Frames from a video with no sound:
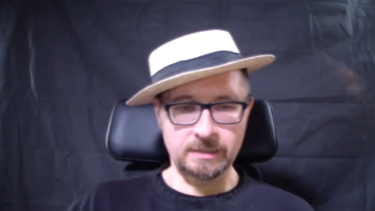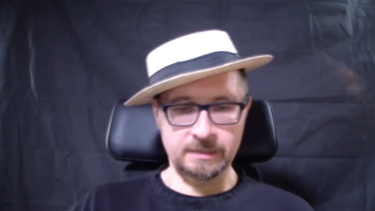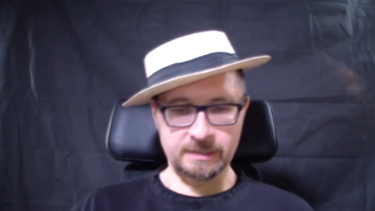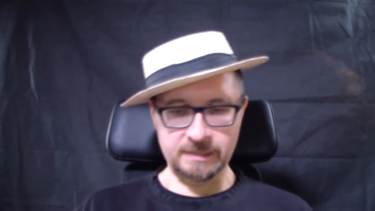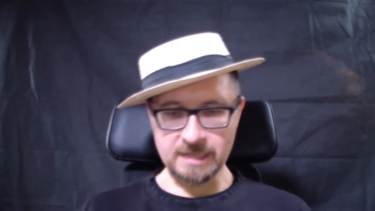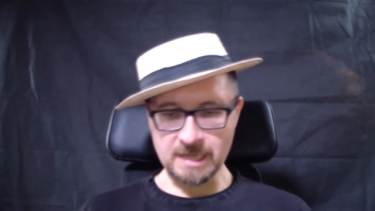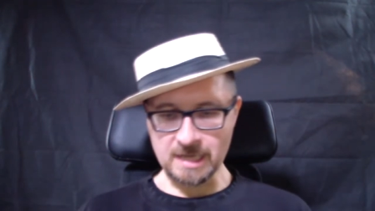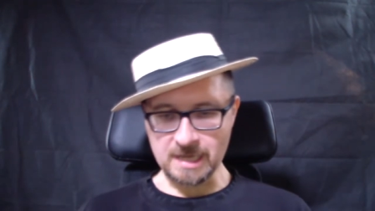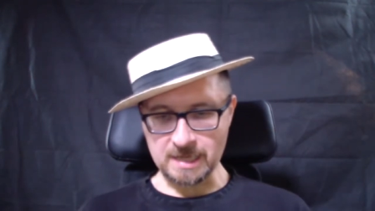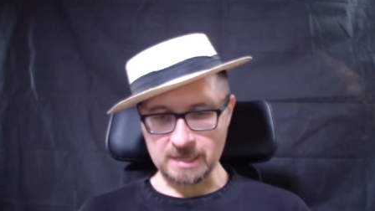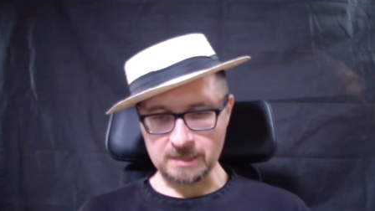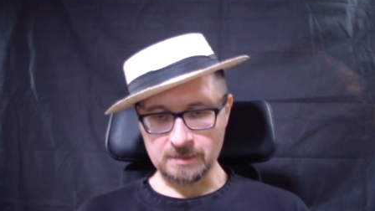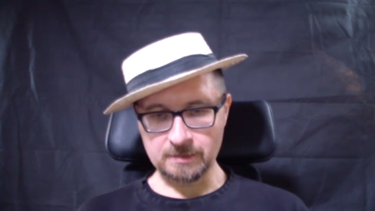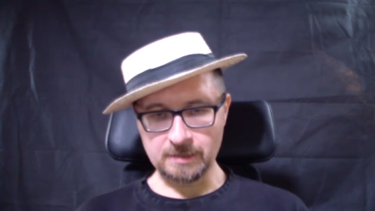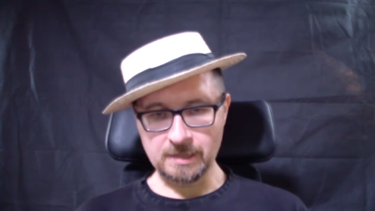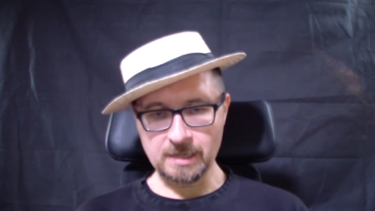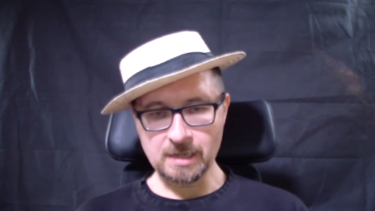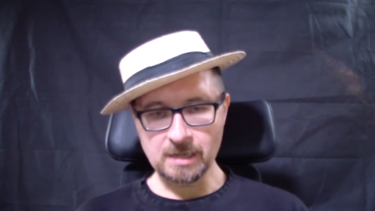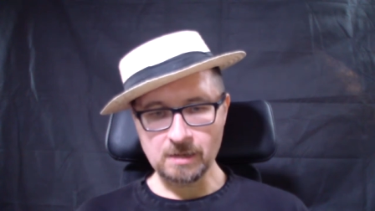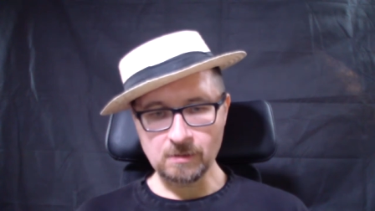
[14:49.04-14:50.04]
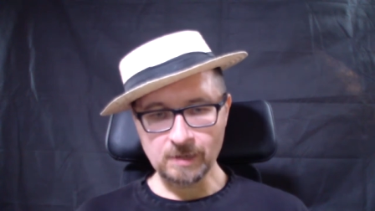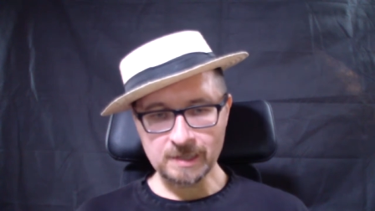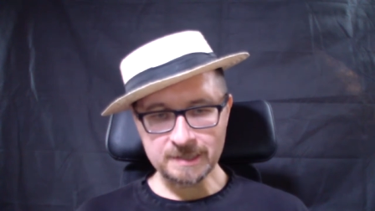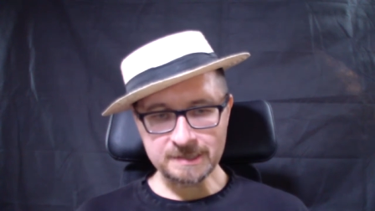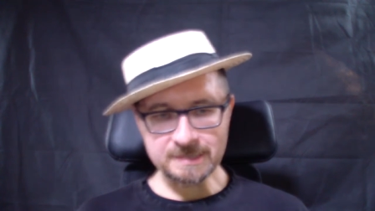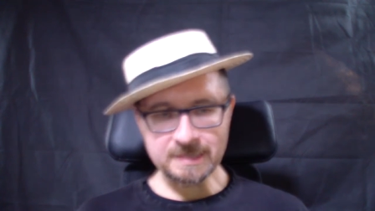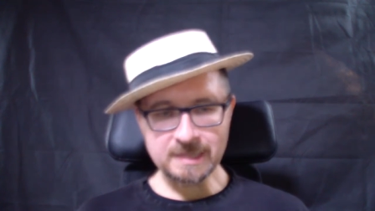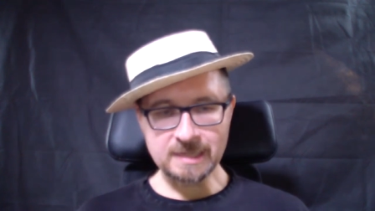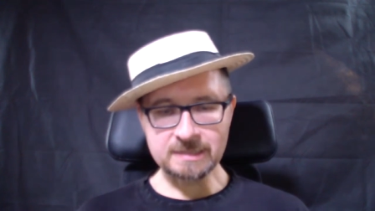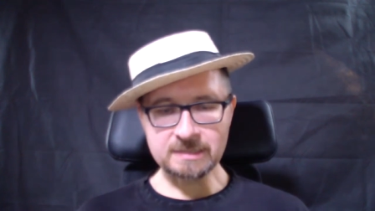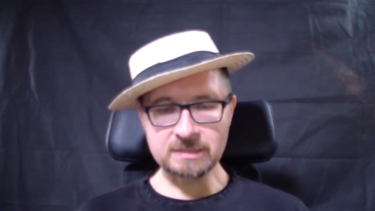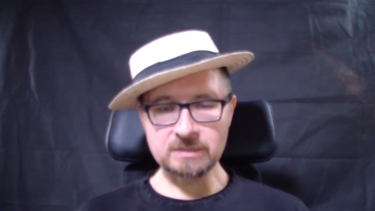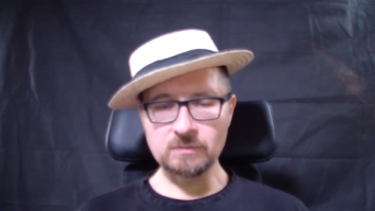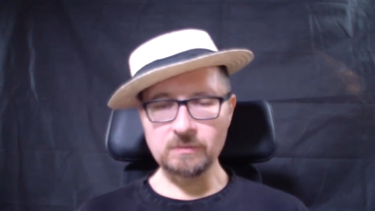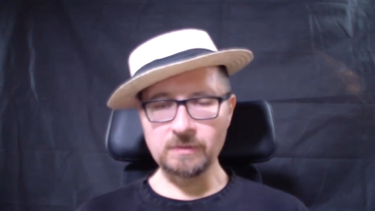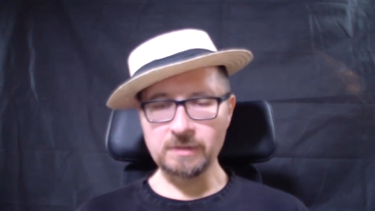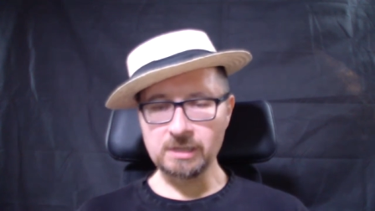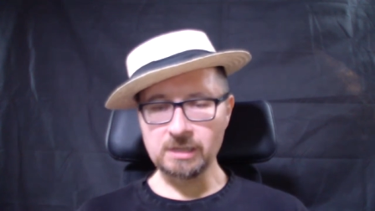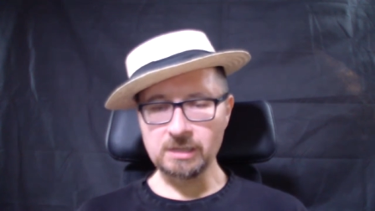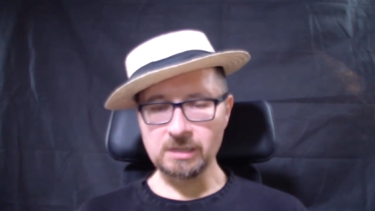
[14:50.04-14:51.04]
Yeah, now let's get
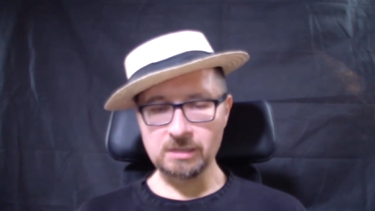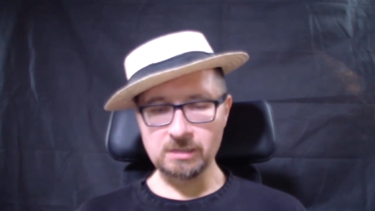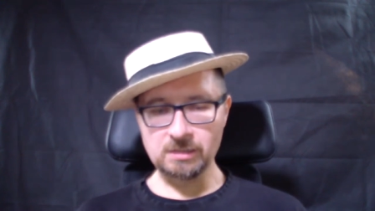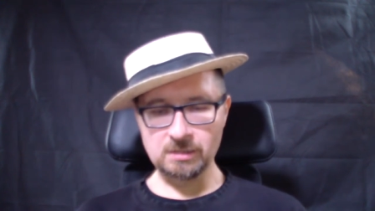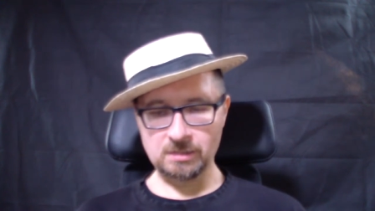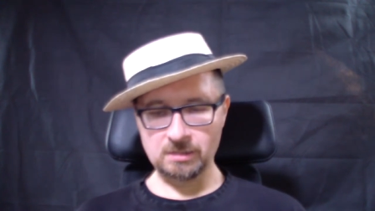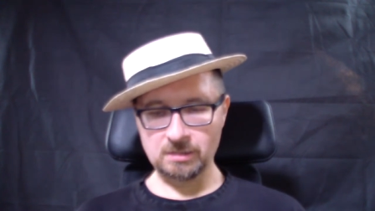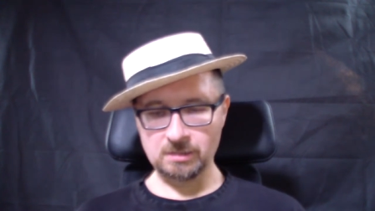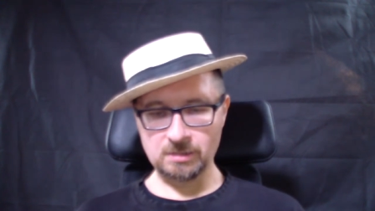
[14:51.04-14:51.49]
to the